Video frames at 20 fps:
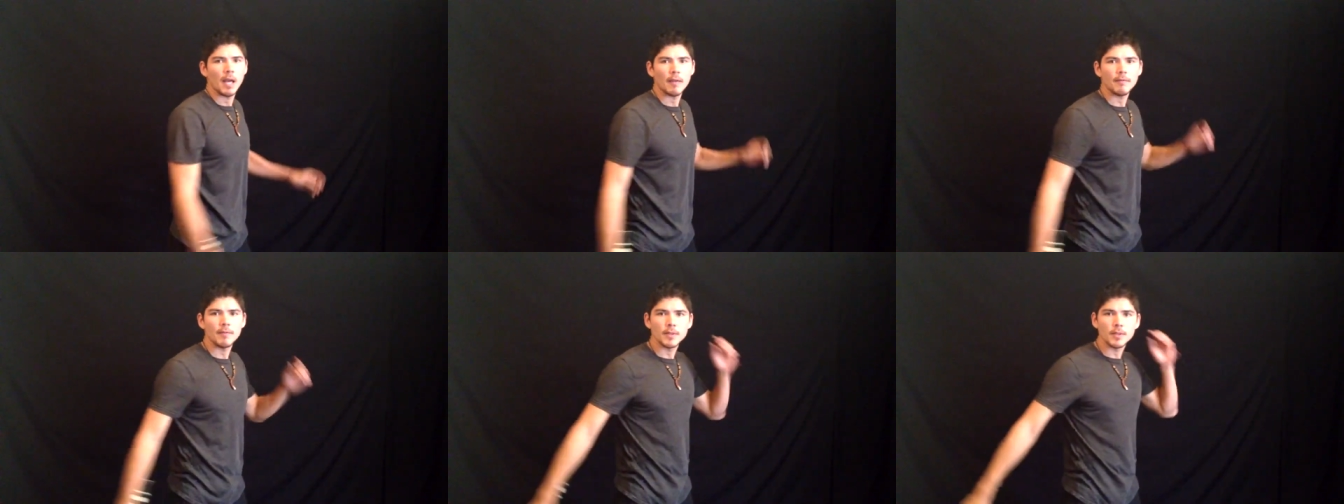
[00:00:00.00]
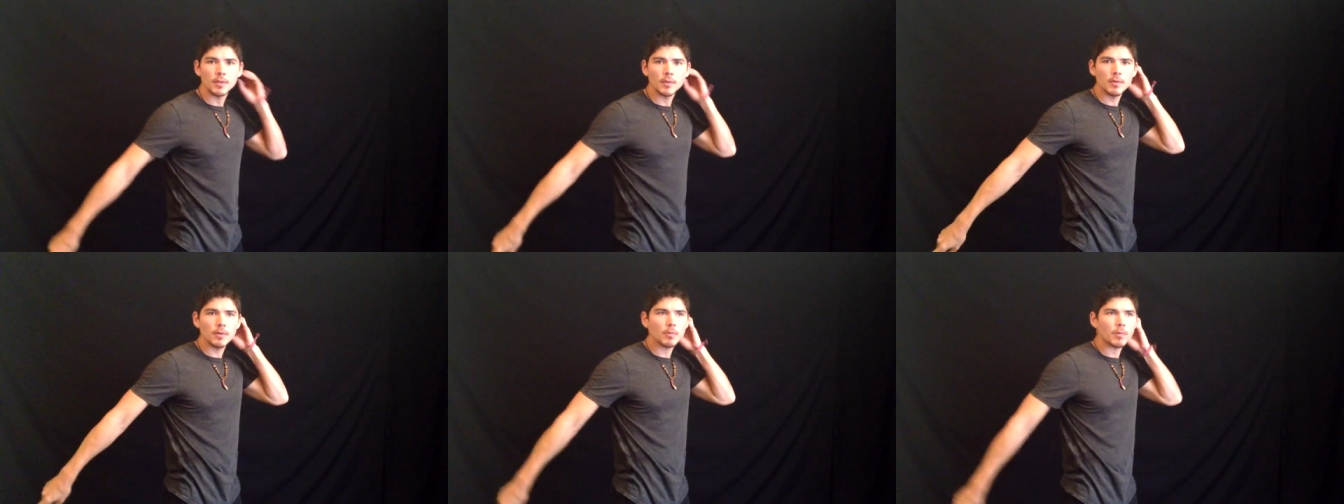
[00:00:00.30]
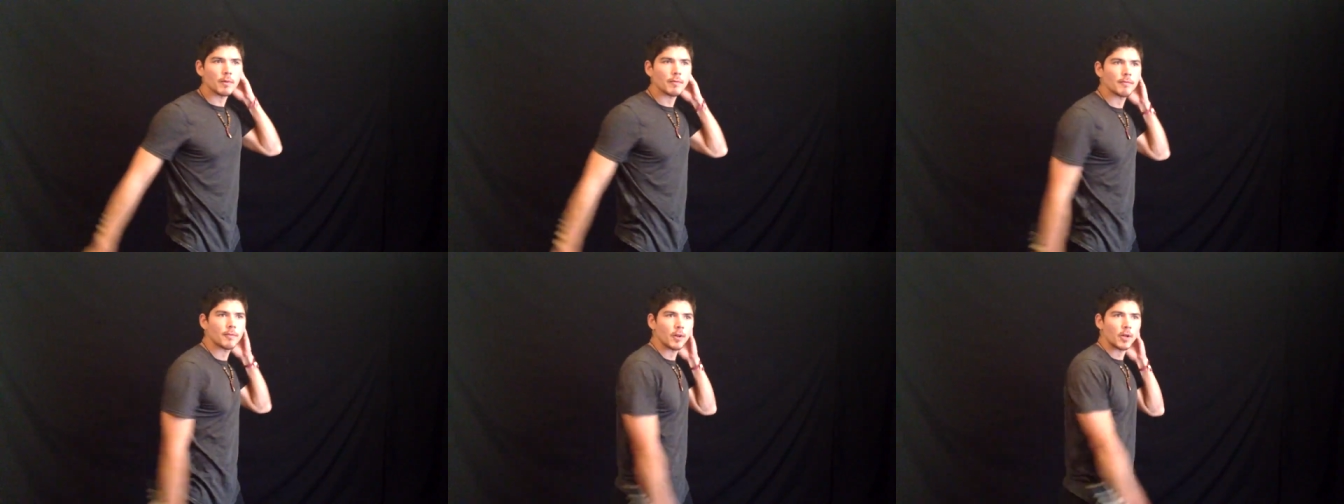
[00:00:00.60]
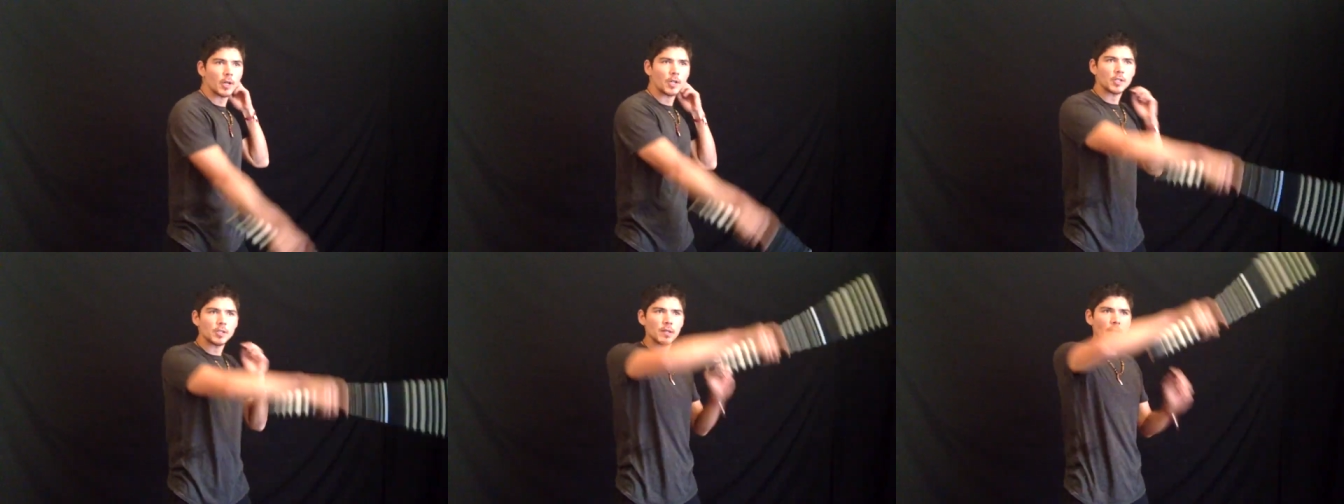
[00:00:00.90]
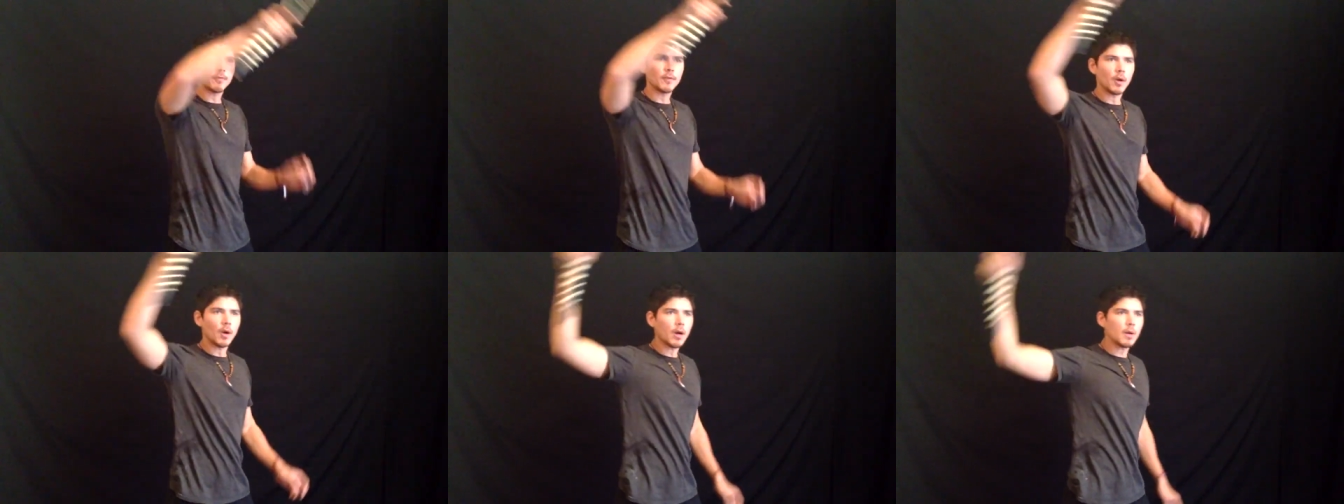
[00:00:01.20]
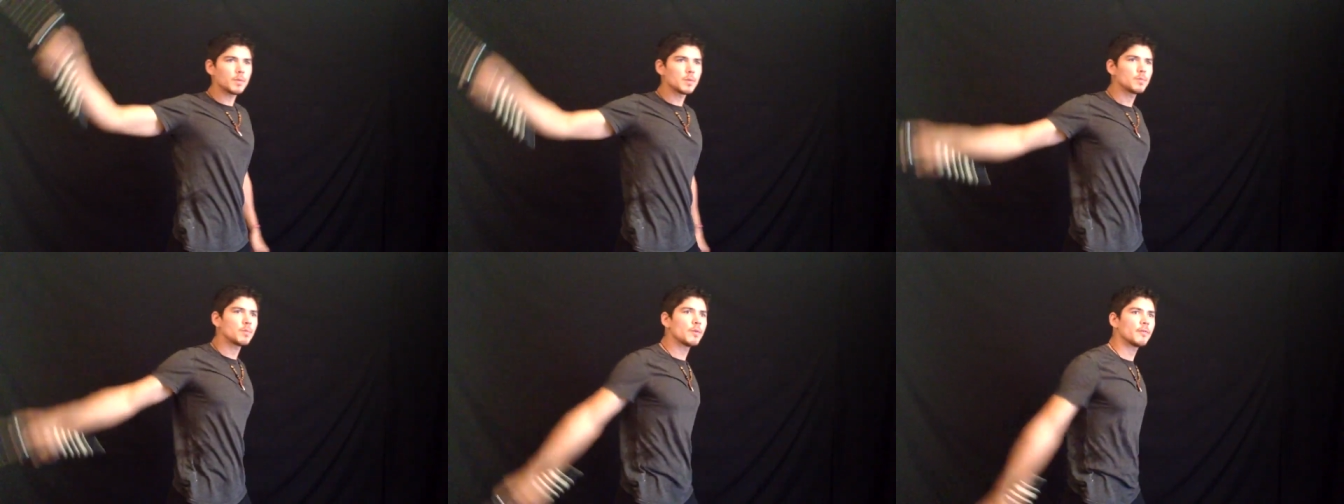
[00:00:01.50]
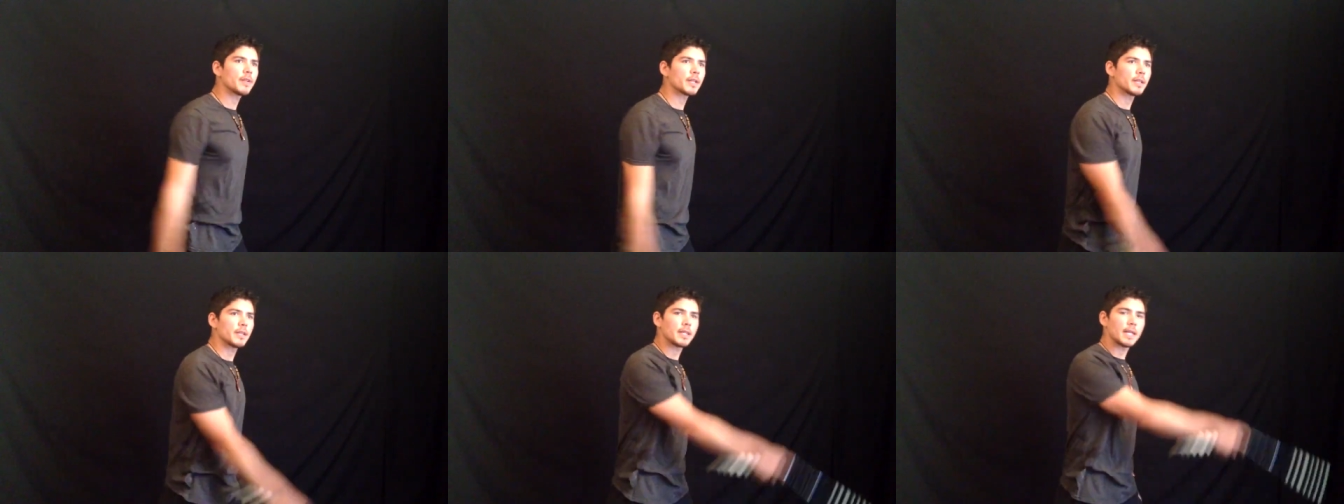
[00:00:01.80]
If you do the reverse, if your arm's
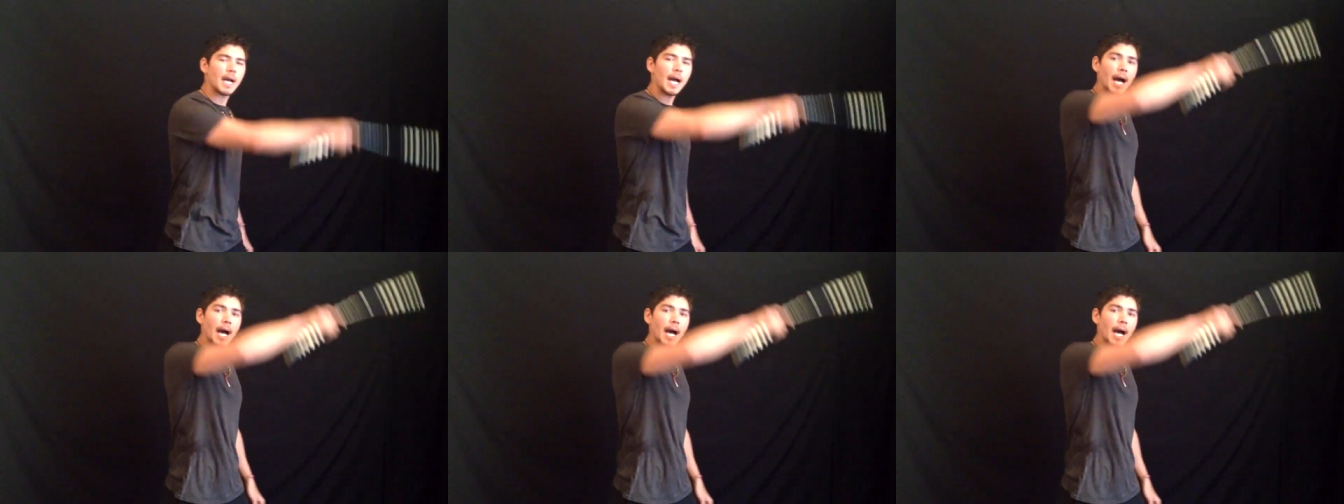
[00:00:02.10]
moving in the